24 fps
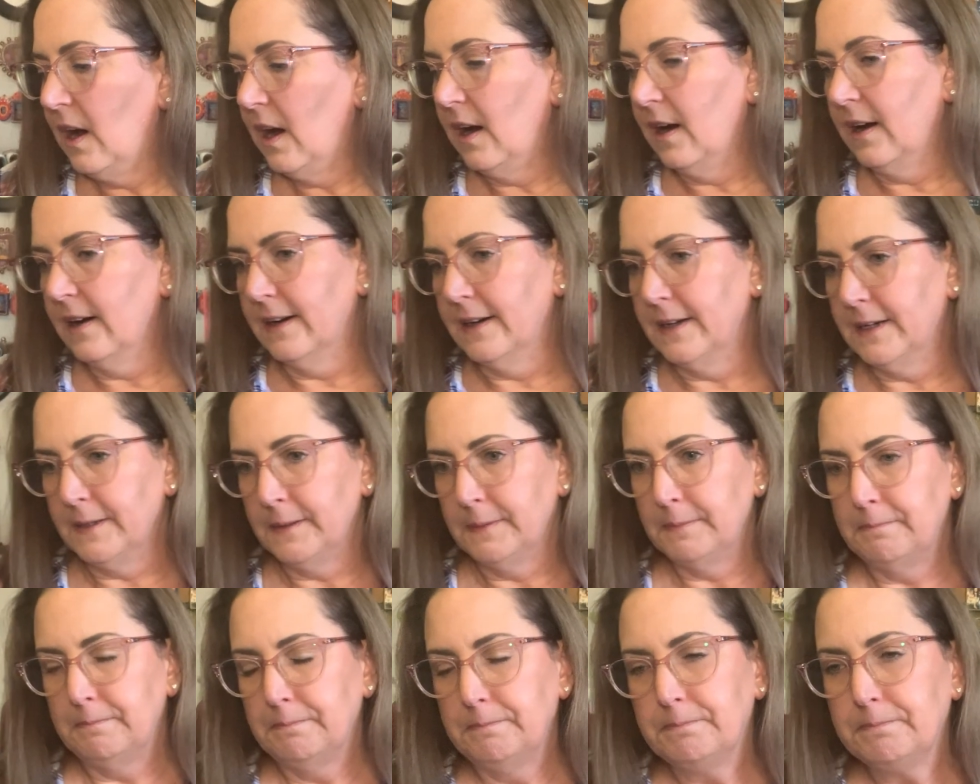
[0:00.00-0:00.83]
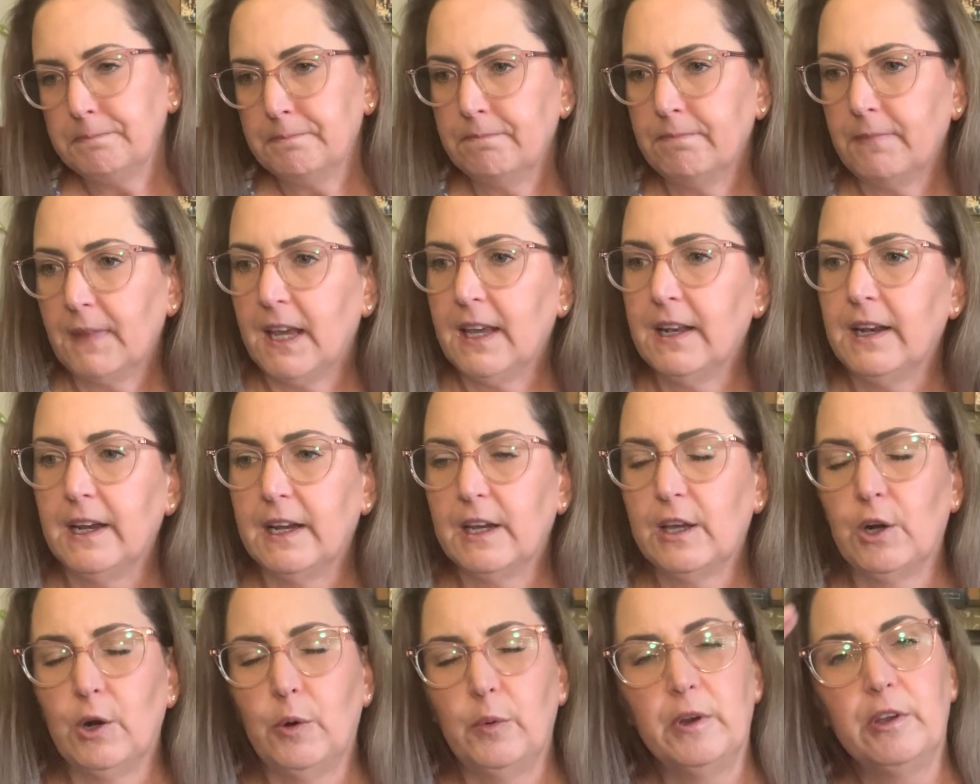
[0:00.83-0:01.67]
And I
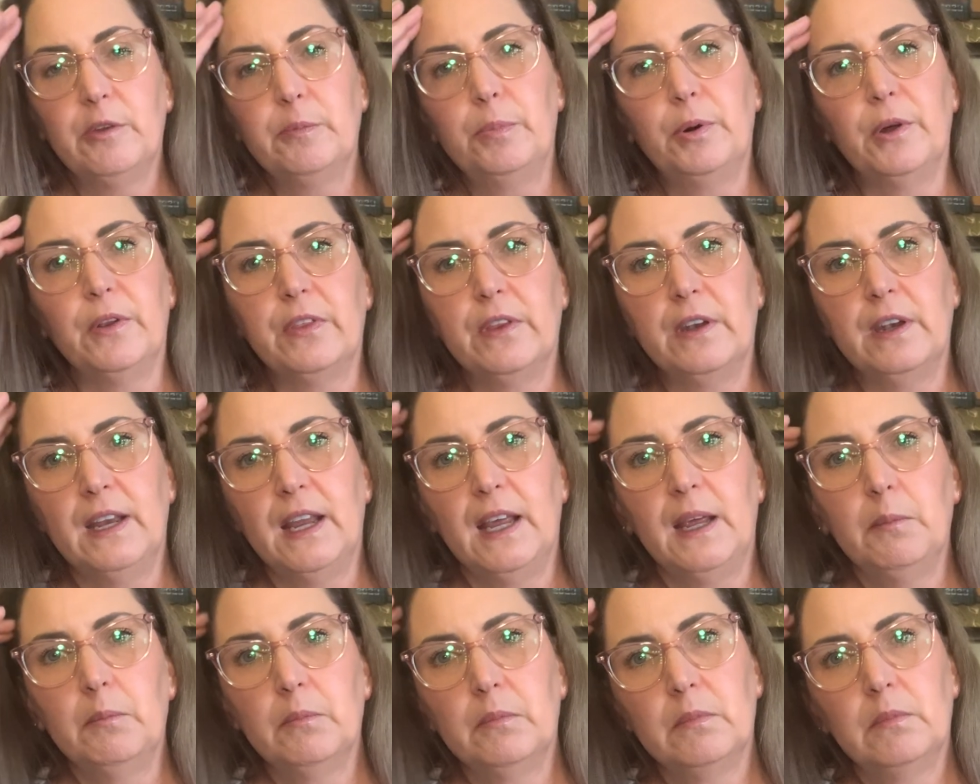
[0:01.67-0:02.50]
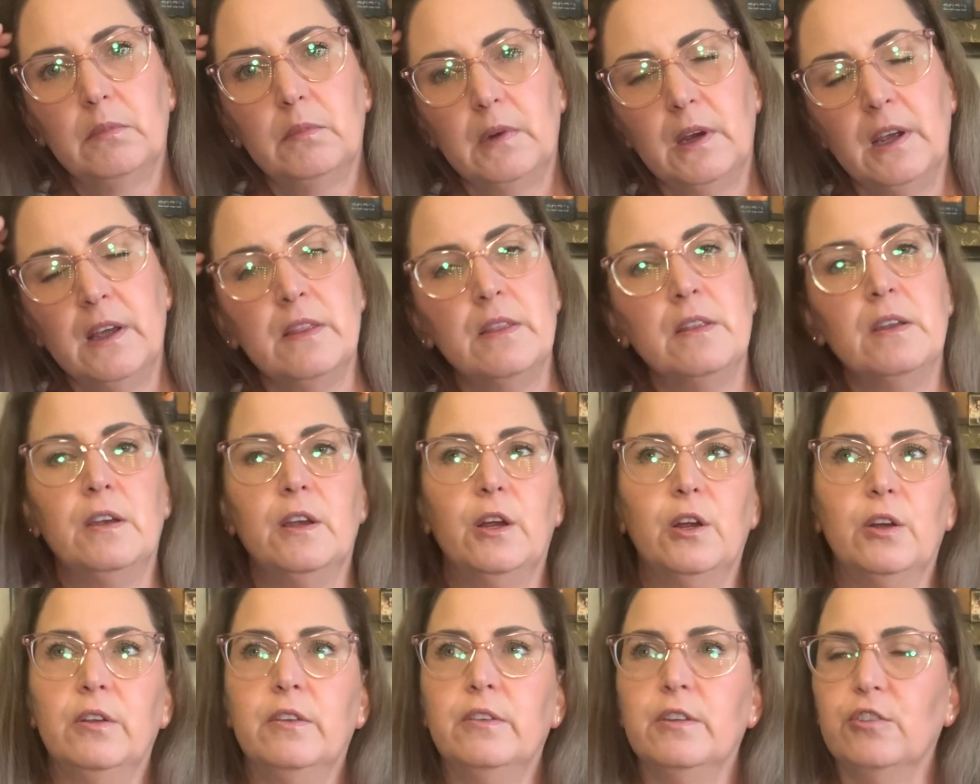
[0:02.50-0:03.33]
can always put the name
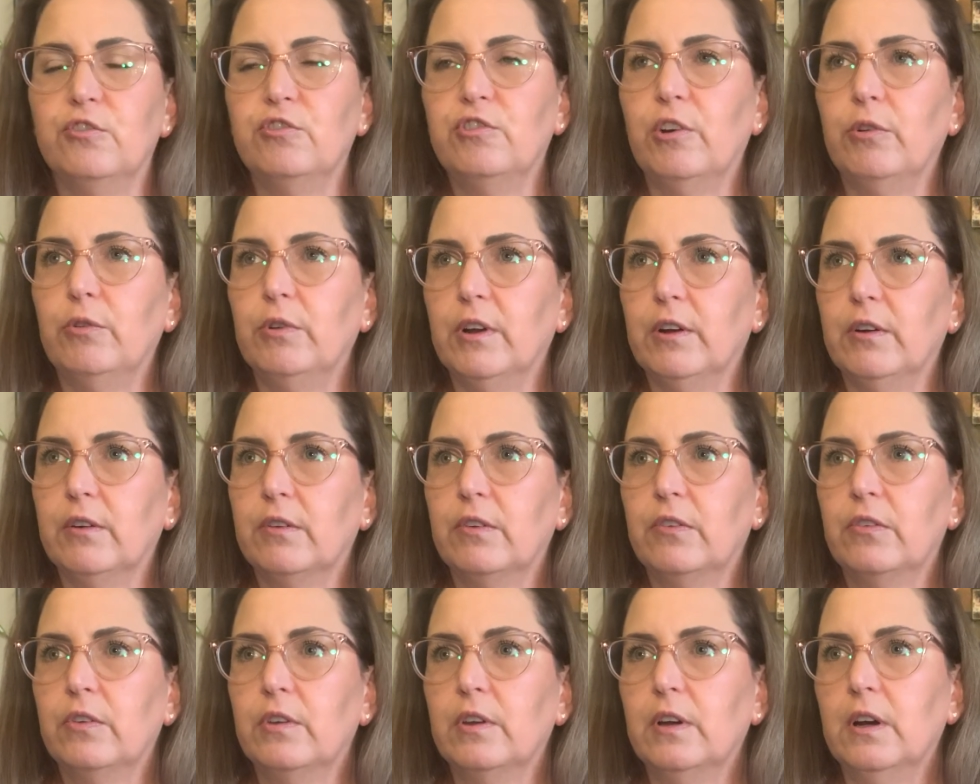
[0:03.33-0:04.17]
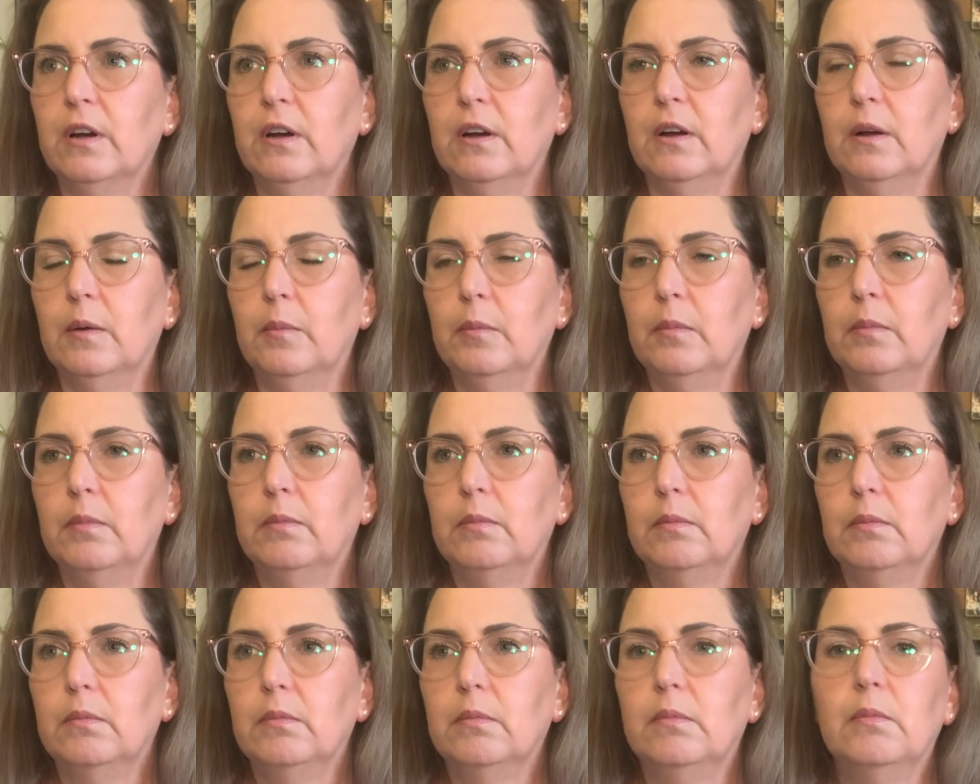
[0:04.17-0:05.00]
in the show notes
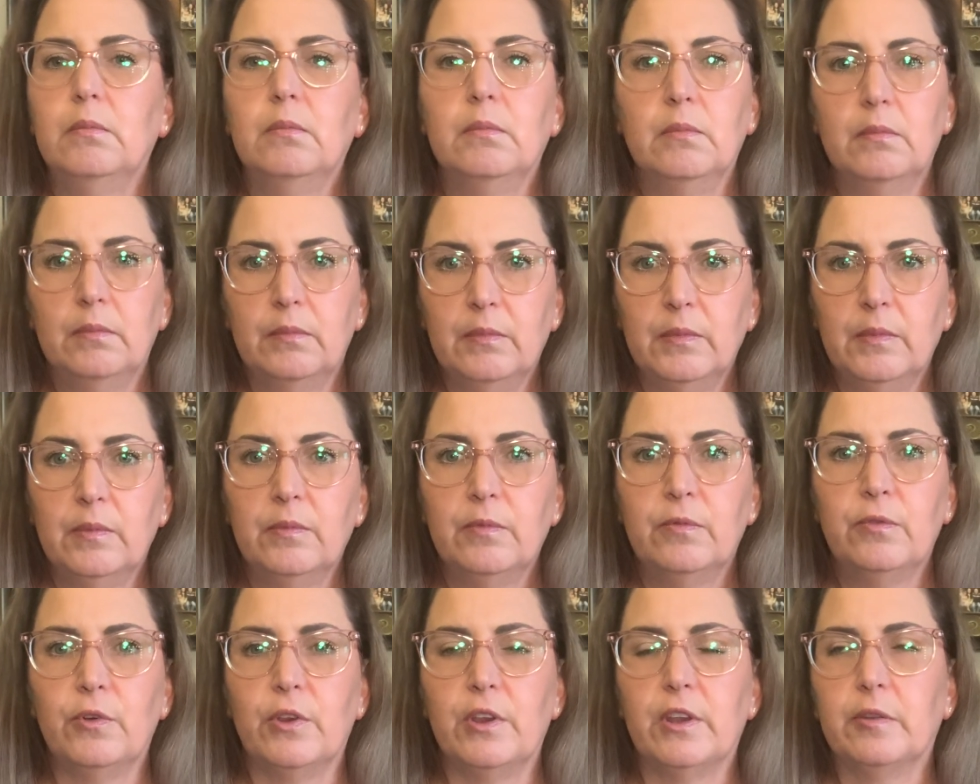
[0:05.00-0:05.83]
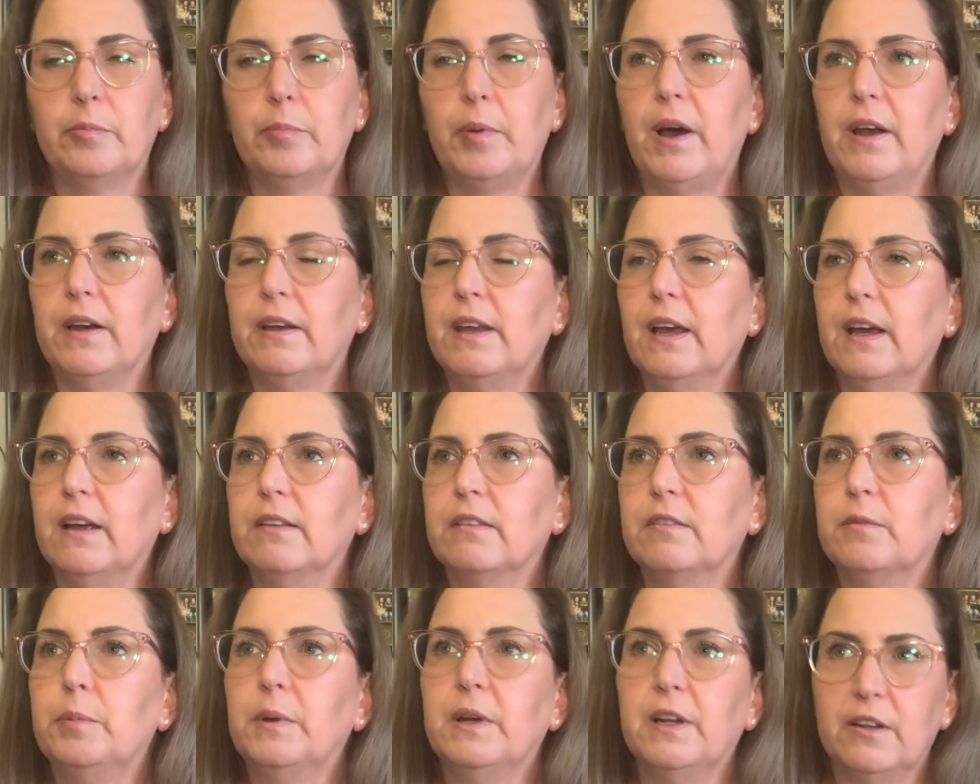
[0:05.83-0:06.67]
for this
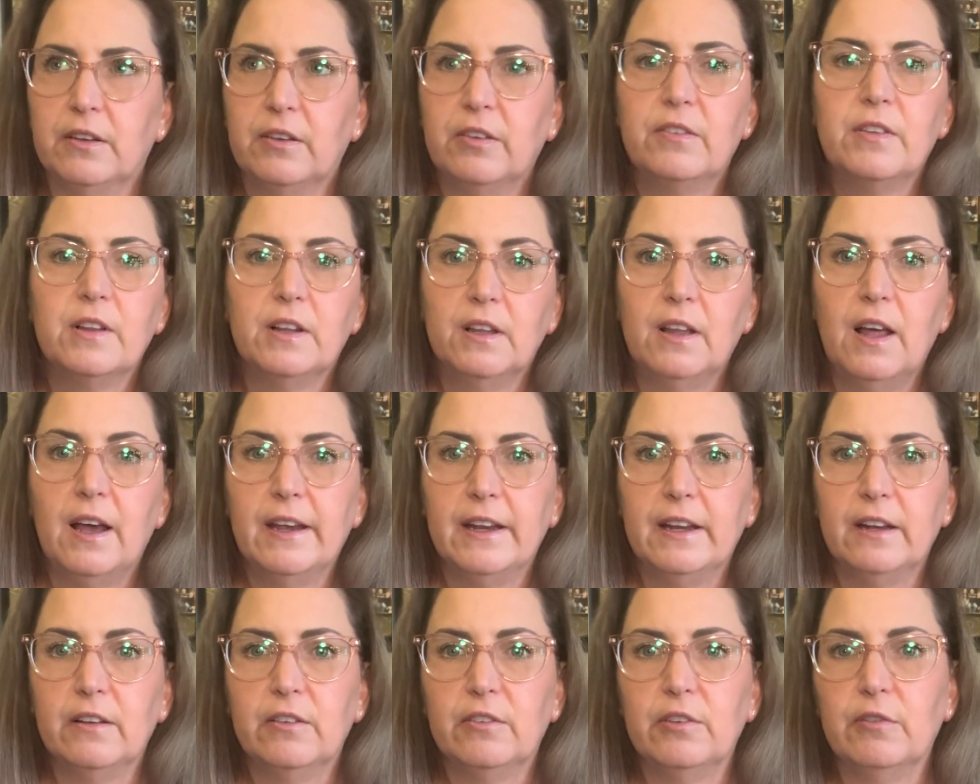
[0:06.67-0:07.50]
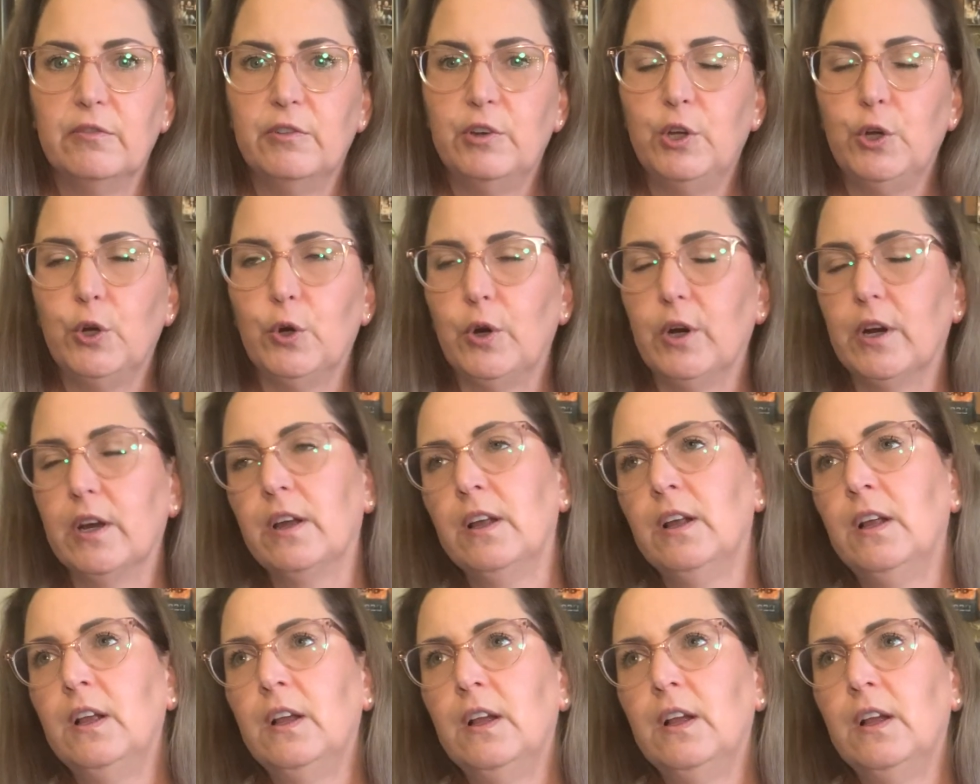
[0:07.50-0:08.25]
podcast, but it's The Lions of New York.